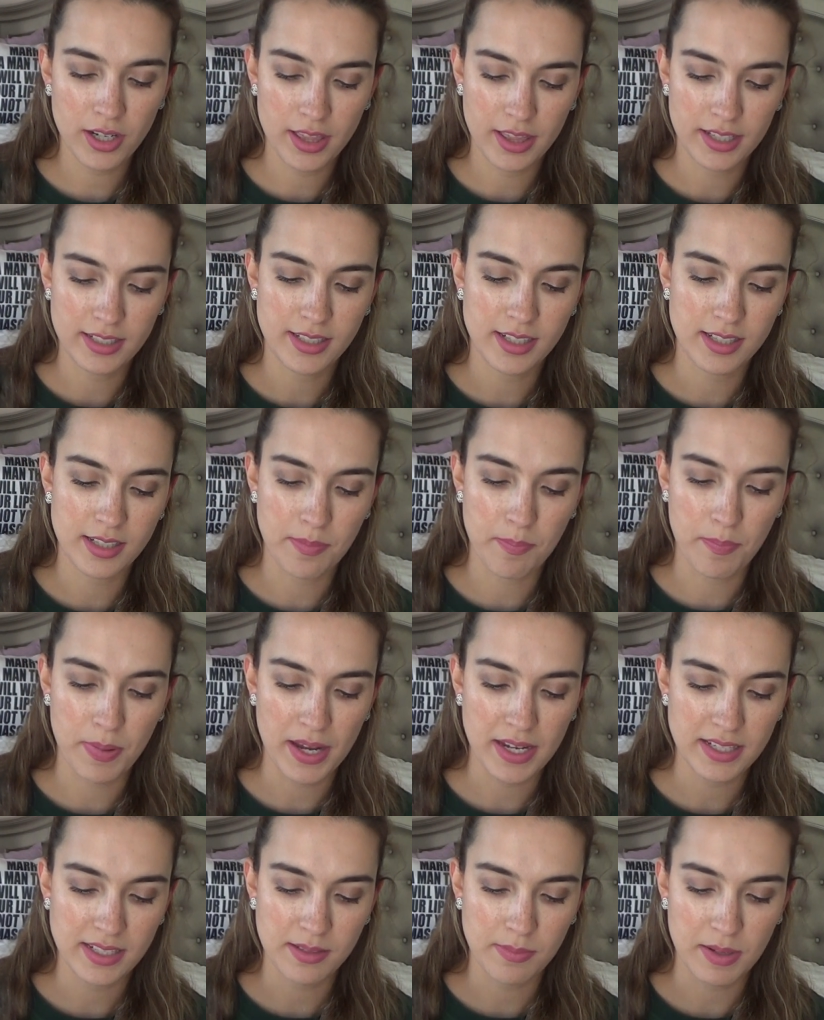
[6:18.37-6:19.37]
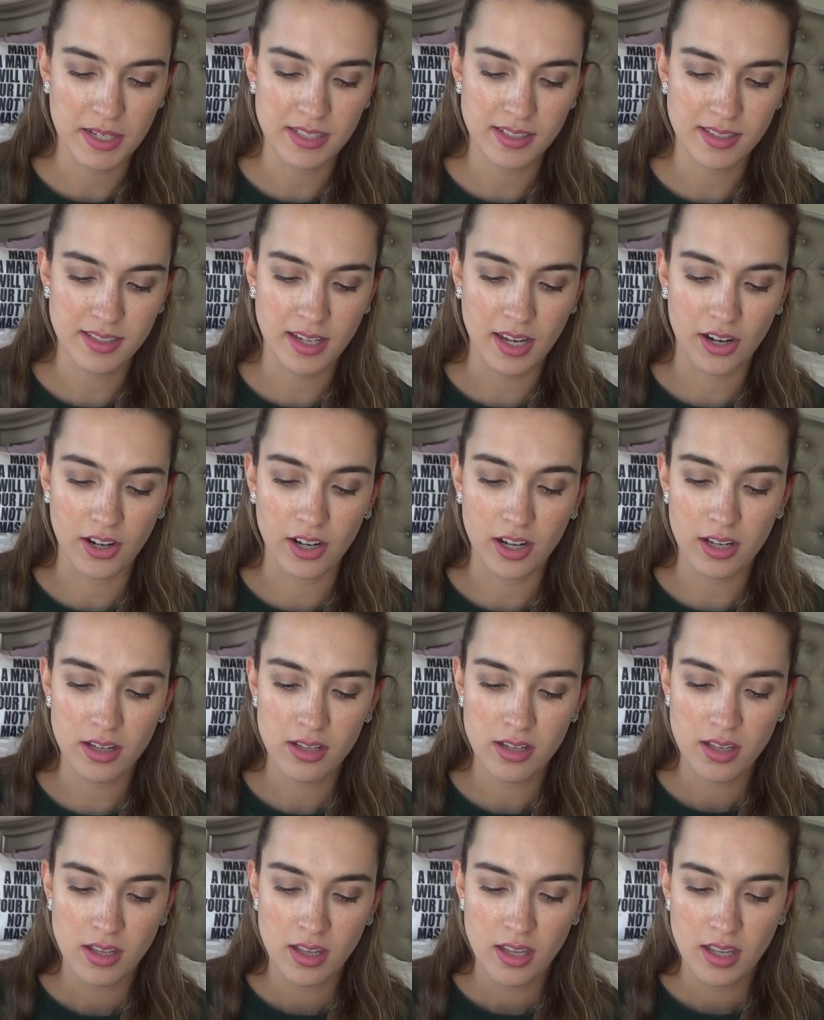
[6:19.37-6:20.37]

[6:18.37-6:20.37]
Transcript: and this is a base mascara.